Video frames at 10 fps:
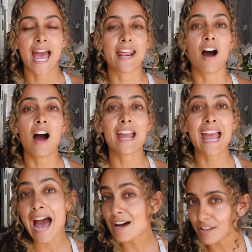And I
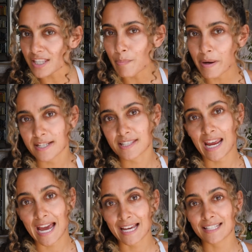have in the past
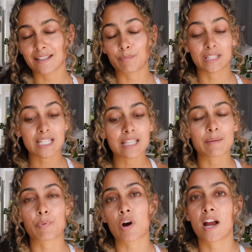had,
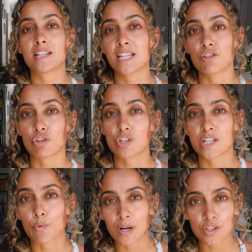particularly prior to
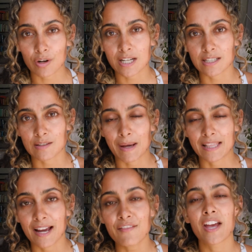introducing weight training into my
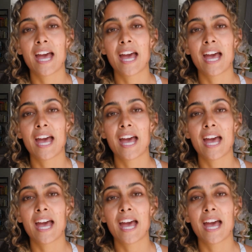life,